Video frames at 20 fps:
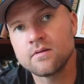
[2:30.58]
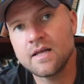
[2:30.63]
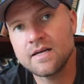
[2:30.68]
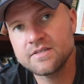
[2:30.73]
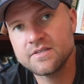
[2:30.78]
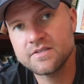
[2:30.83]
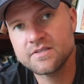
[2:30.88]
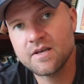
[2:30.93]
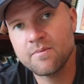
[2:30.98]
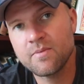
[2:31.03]

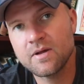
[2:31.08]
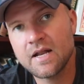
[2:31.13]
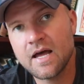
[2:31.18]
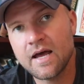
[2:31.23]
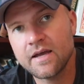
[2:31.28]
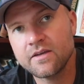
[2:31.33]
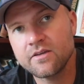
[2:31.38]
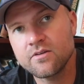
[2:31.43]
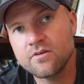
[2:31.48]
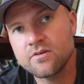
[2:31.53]
Lenses on
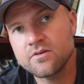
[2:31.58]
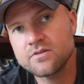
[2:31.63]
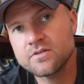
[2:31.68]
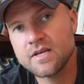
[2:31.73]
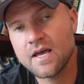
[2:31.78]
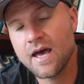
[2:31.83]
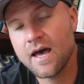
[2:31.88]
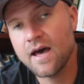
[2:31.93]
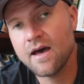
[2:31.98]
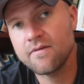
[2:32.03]

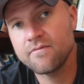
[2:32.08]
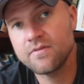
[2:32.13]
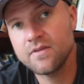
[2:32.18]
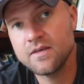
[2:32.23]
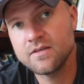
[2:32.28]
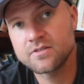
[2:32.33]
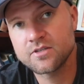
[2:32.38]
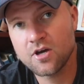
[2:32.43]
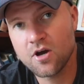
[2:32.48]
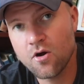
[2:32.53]
binoculars have
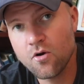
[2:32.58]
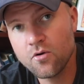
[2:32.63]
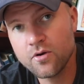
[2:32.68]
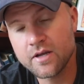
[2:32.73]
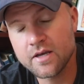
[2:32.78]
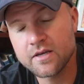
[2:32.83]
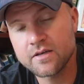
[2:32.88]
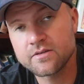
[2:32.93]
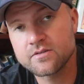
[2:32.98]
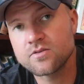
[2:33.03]
these
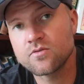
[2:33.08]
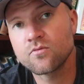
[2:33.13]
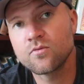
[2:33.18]
coatings